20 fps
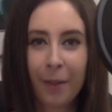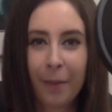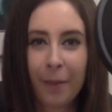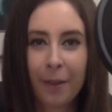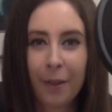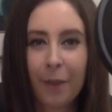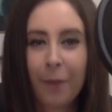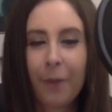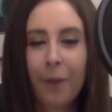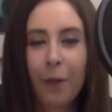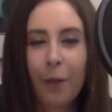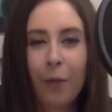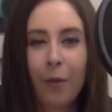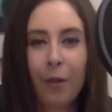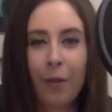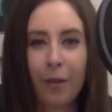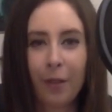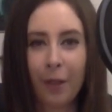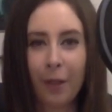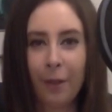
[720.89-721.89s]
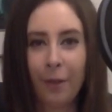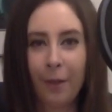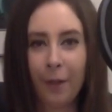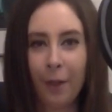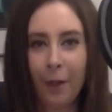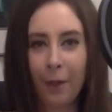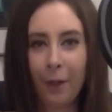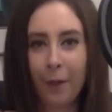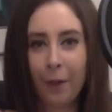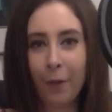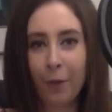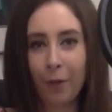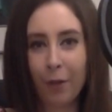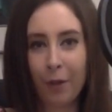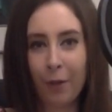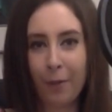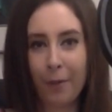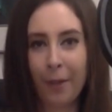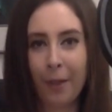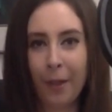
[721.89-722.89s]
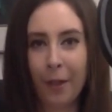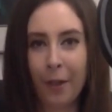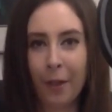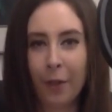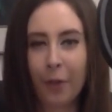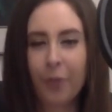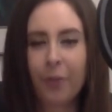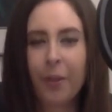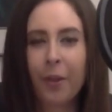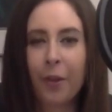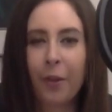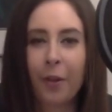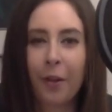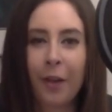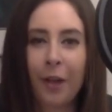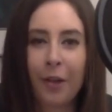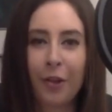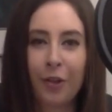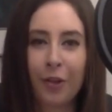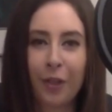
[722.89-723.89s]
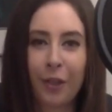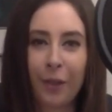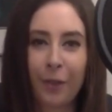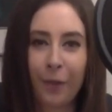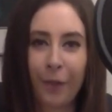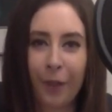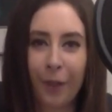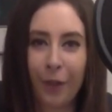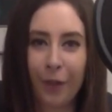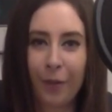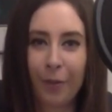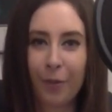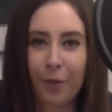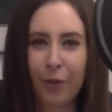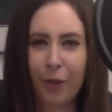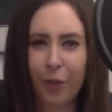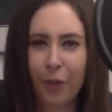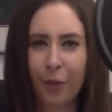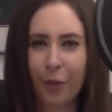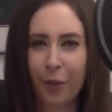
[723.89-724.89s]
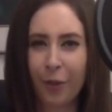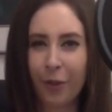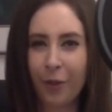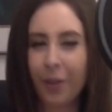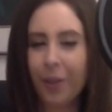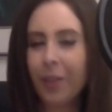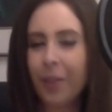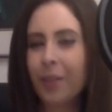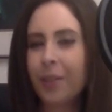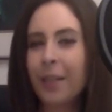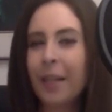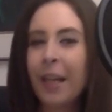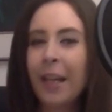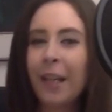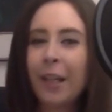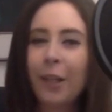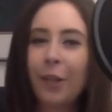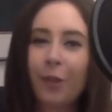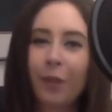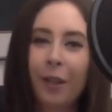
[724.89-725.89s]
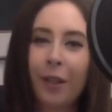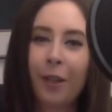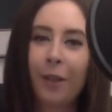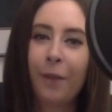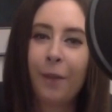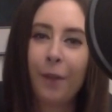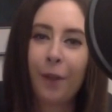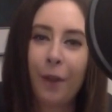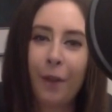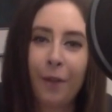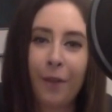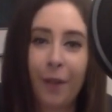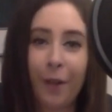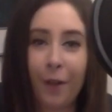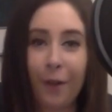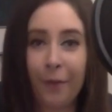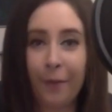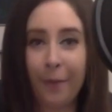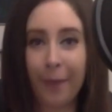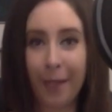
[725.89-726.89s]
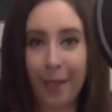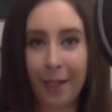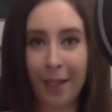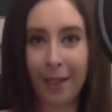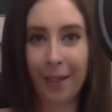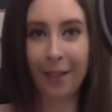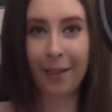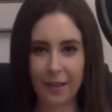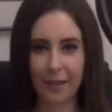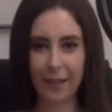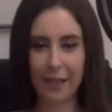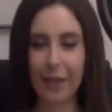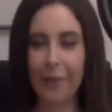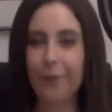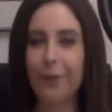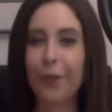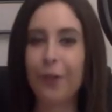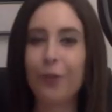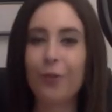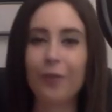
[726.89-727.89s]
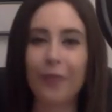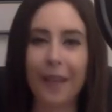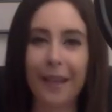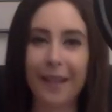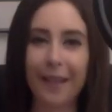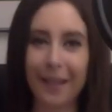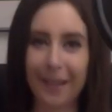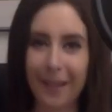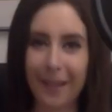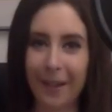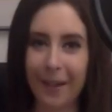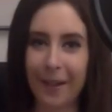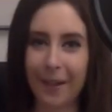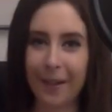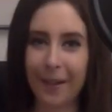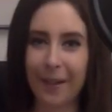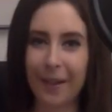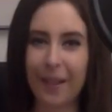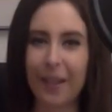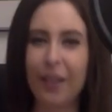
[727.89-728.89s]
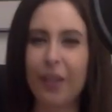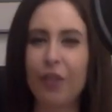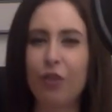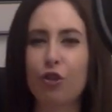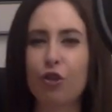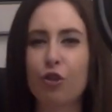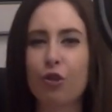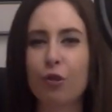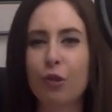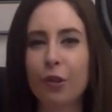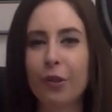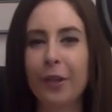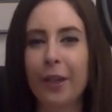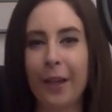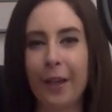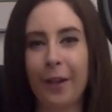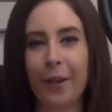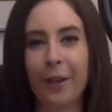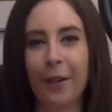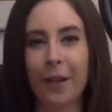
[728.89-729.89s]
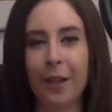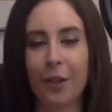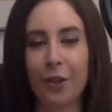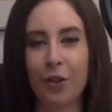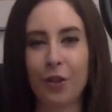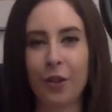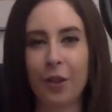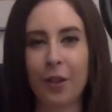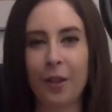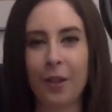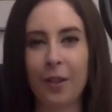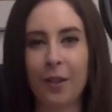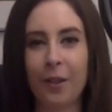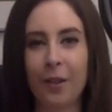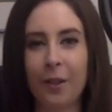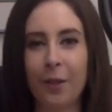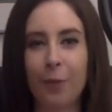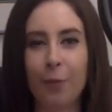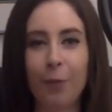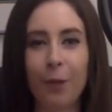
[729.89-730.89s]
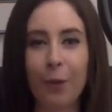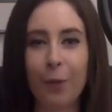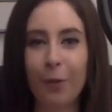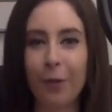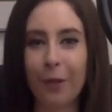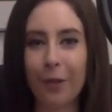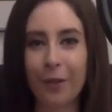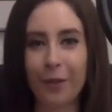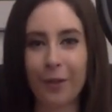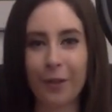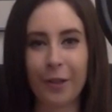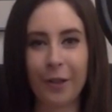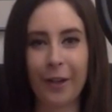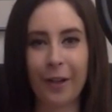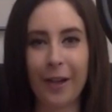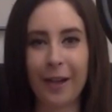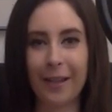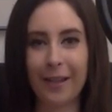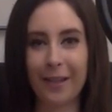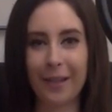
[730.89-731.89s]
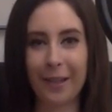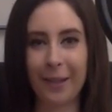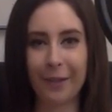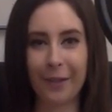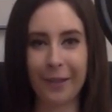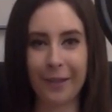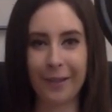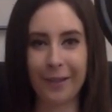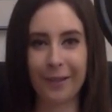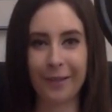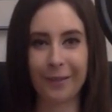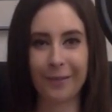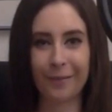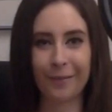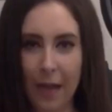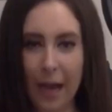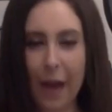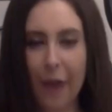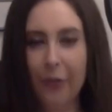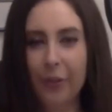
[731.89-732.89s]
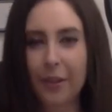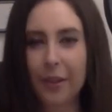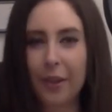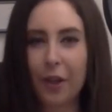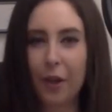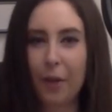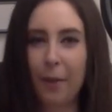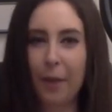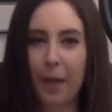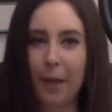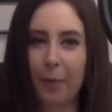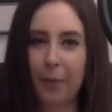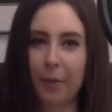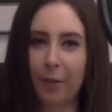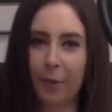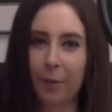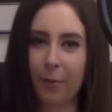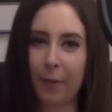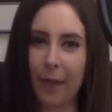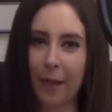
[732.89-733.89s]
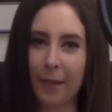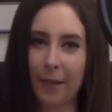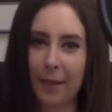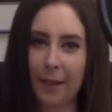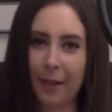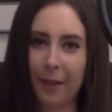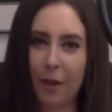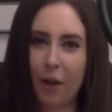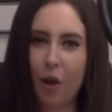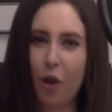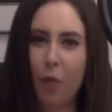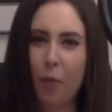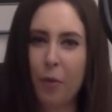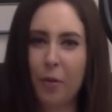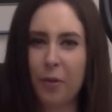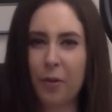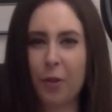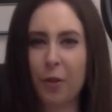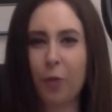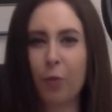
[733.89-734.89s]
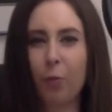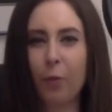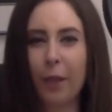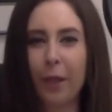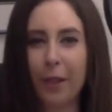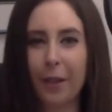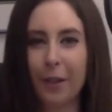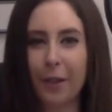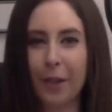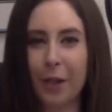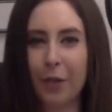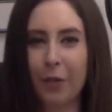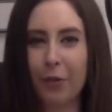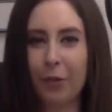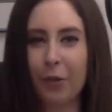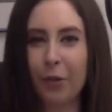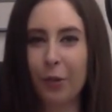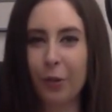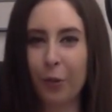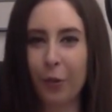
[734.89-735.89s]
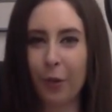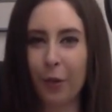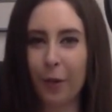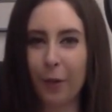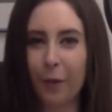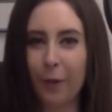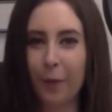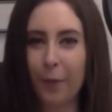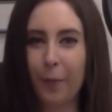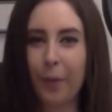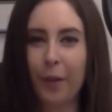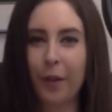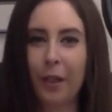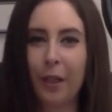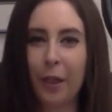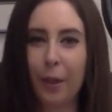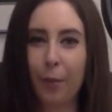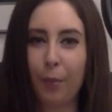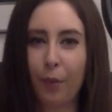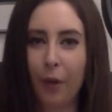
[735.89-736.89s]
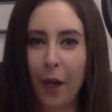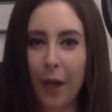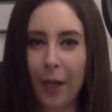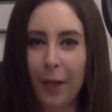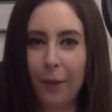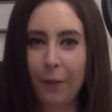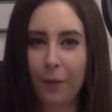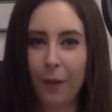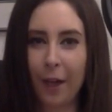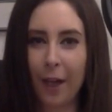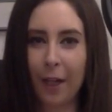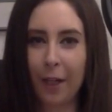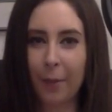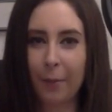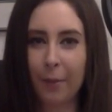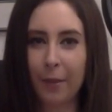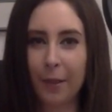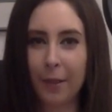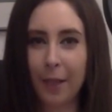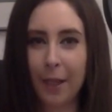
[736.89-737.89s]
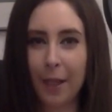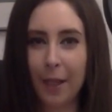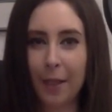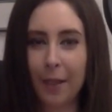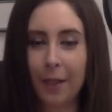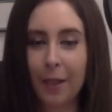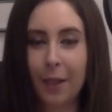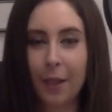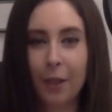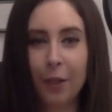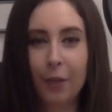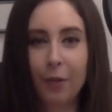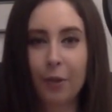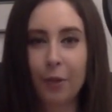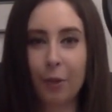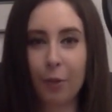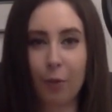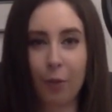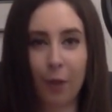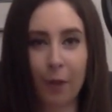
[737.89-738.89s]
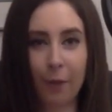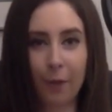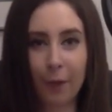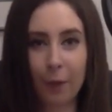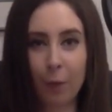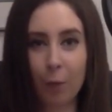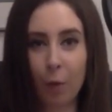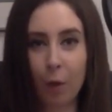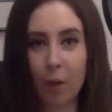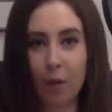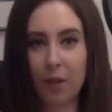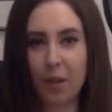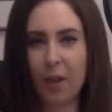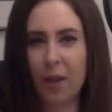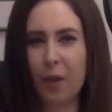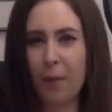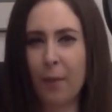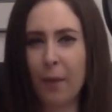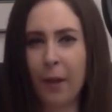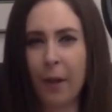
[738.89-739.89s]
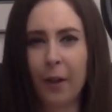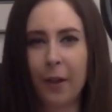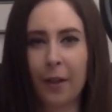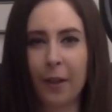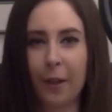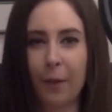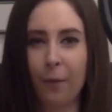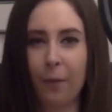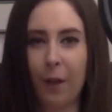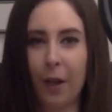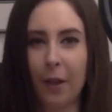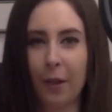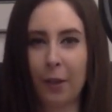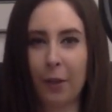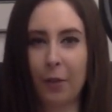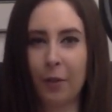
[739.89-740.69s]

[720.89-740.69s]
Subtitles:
Because if you don't want to live here, if you don't want to be here, there's other countries for you. I'm sure they'll take you in if you have enough money. If you don't like it here and you truly hate your country, then we don't want your sorry ass anyways. How is it that a man was arrested almost a week ago in New York for burning a pride flag, but then you could do whatever you want to the American flag?